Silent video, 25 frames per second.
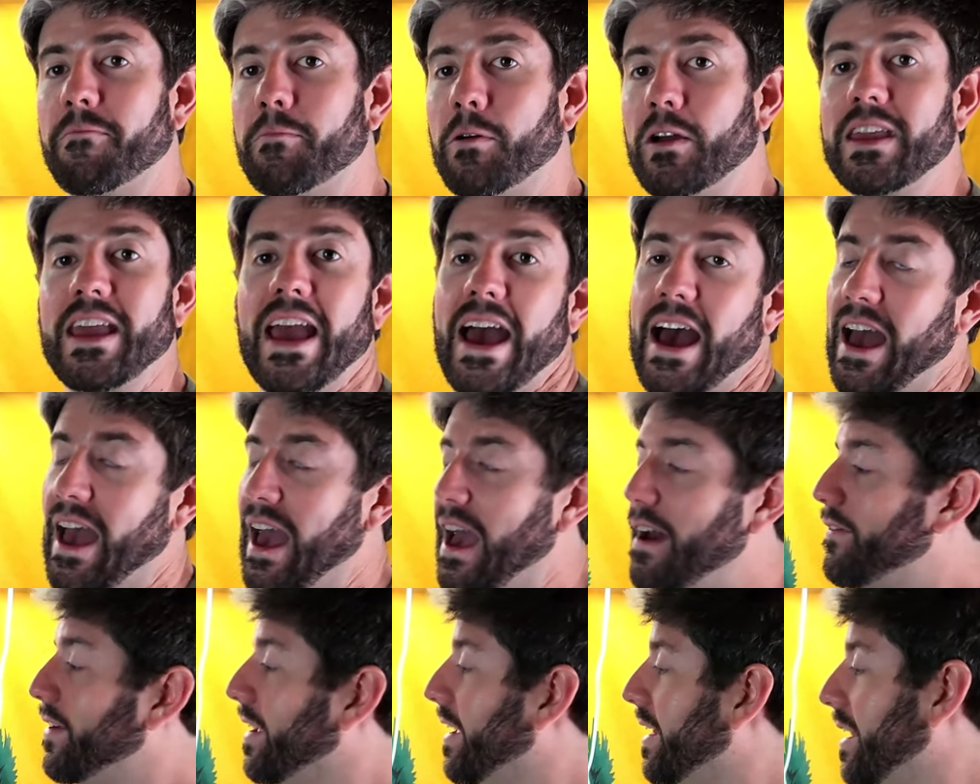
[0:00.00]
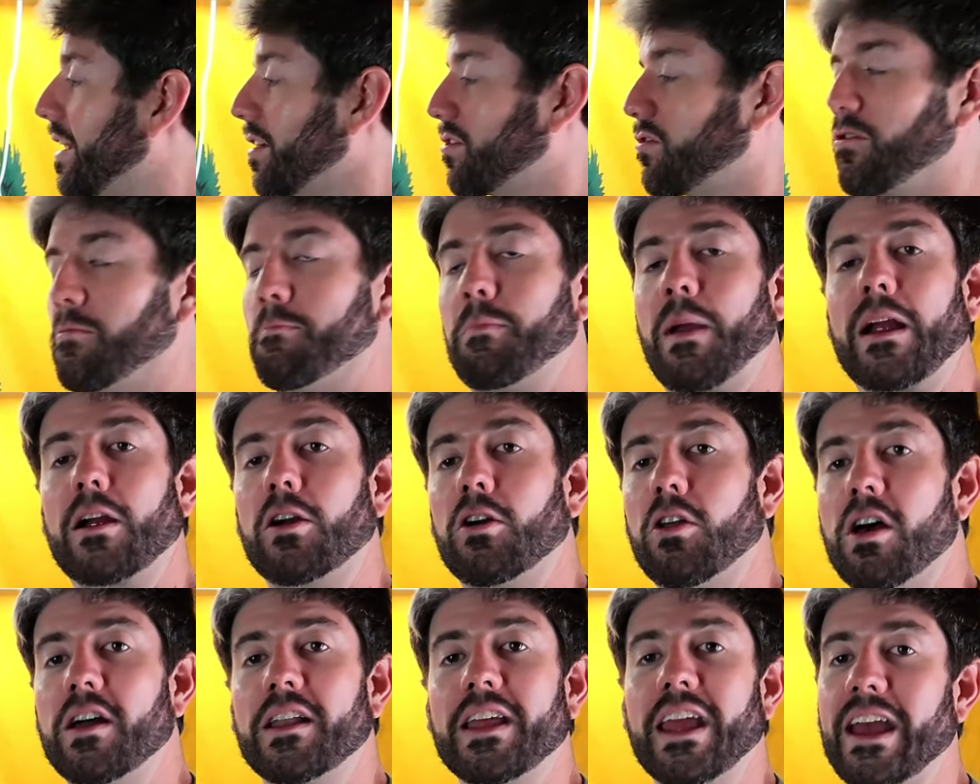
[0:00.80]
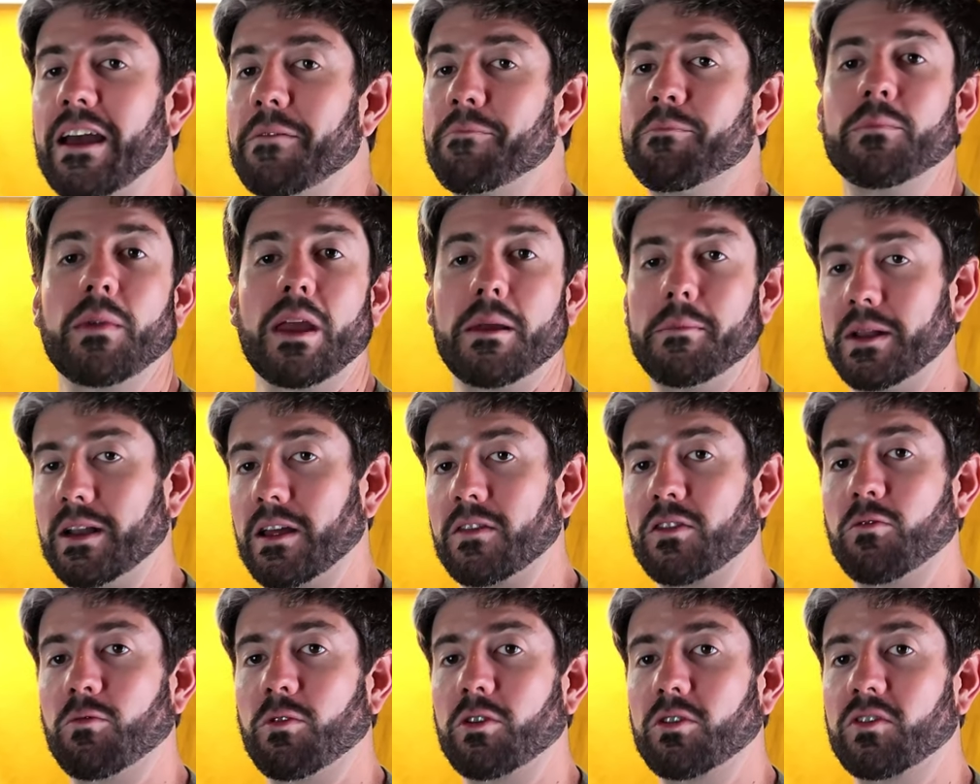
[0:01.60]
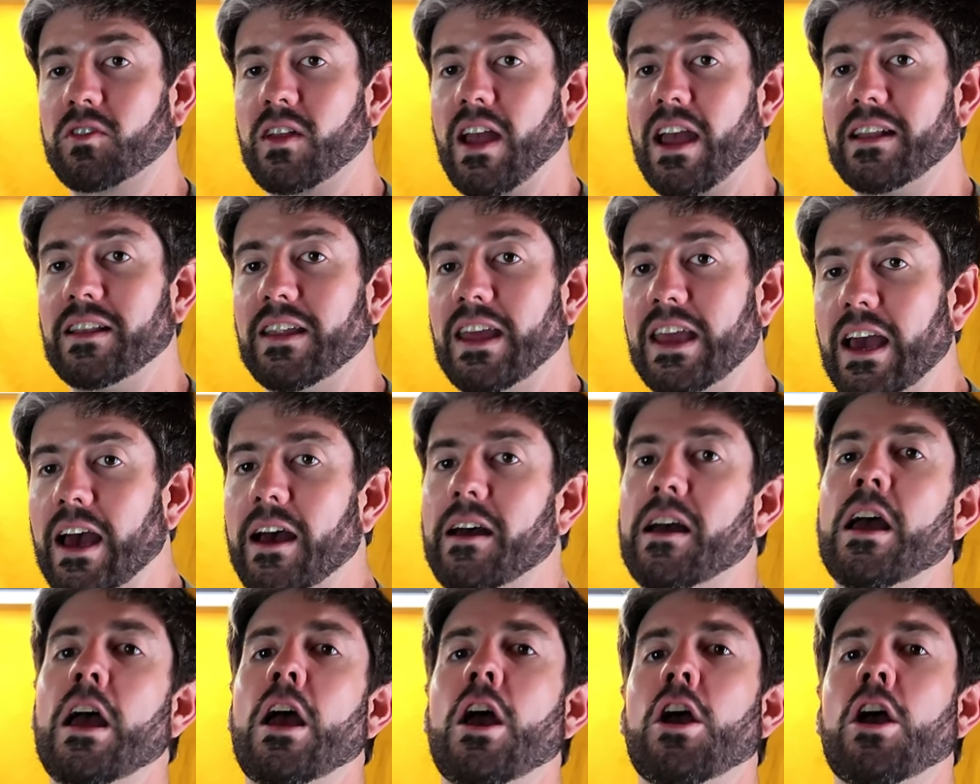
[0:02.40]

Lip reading: but yeah, having an extra barrel on hand, maybe not the worst idea.